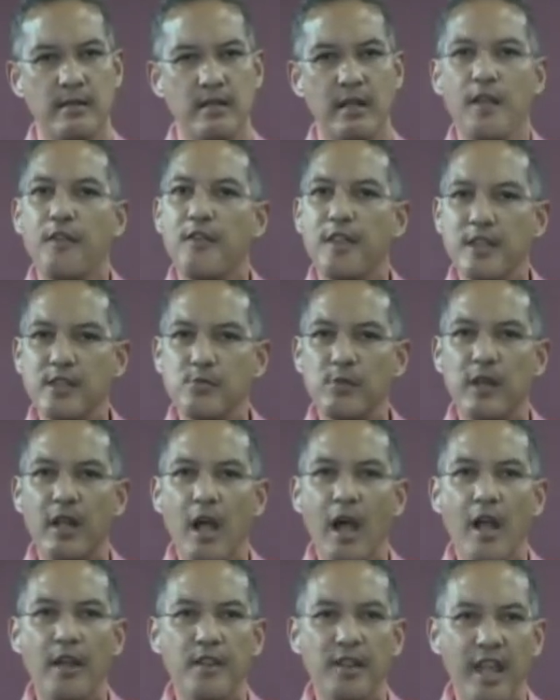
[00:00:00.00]
In this
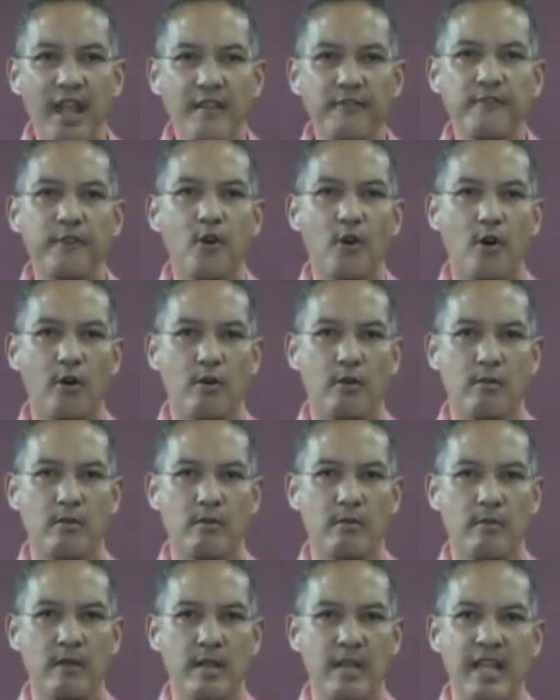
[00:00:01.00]
regard, therefore,
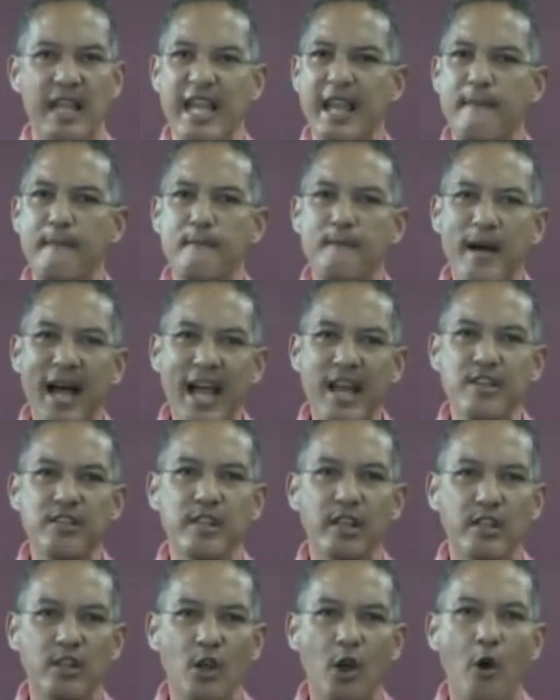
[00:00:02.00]
a
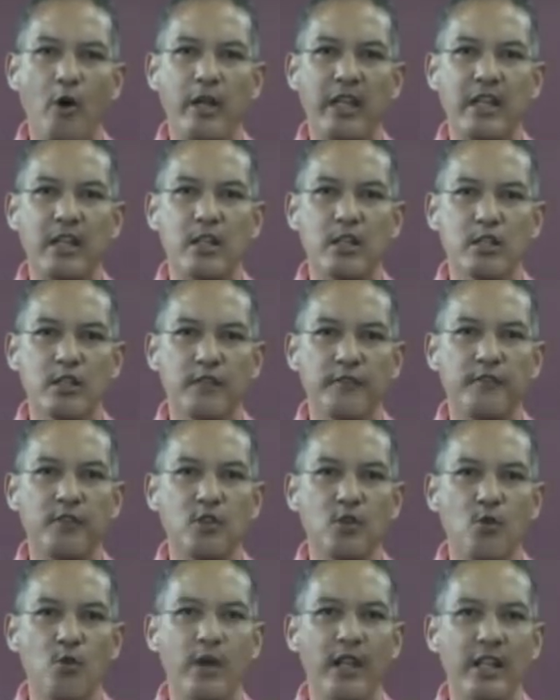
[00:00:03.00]
mandatory
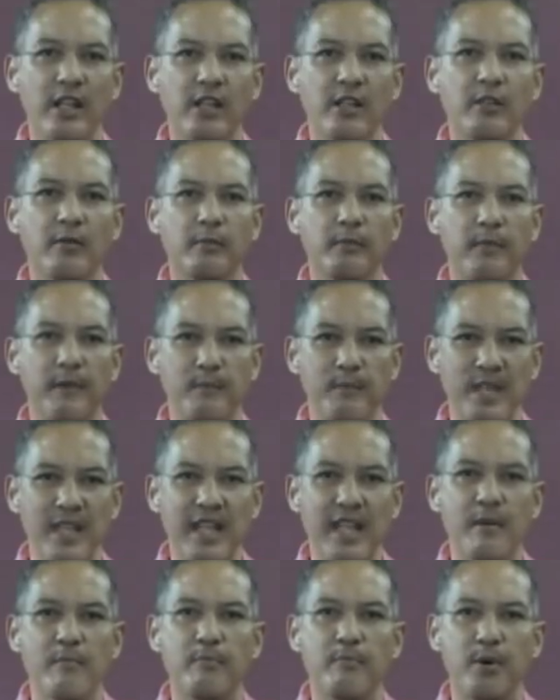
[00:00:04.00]
curfew will
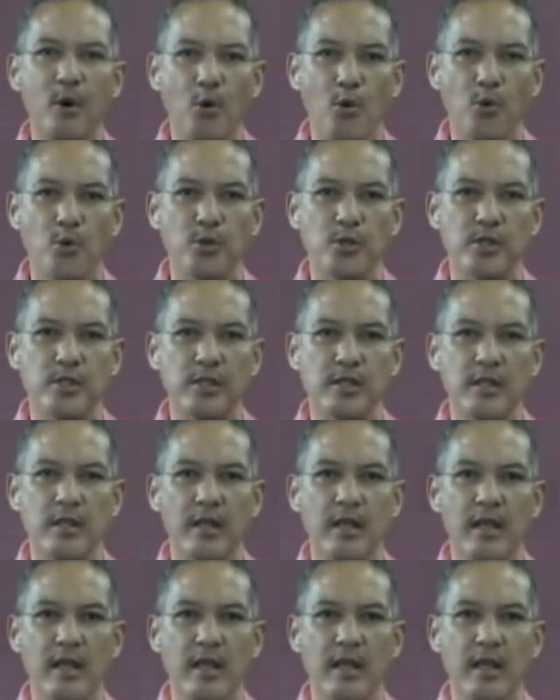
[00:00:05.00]
be imposed